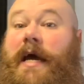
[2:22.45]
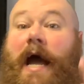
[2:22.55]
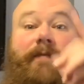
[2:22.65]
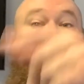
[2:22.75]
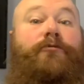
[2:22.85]

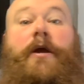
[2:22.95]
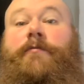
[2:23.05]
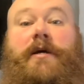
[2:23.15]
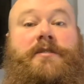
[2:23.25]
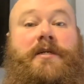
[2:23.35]
Have a great
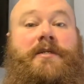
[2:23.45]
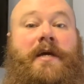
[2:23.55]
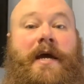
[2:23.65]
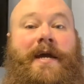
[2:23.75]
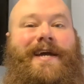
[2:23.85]
rest of your
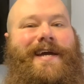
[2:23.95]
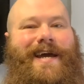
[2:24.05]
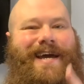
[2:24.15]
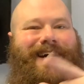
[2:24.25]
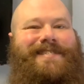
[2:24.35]
day,
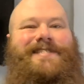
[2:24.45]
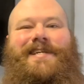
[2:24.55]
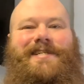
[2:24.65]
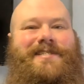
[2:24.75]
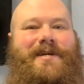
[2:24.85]
and I'll
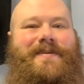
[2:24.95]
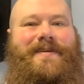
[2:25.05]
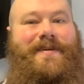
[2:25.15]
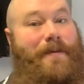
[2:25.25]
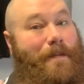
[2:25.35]
see you soon.
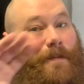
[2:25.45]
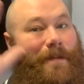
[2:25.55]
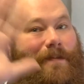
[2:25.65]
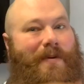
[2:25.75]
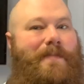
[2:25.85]

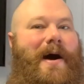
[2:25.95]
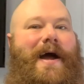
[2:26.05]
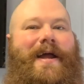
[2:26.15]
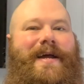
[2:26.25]
Bye-bye.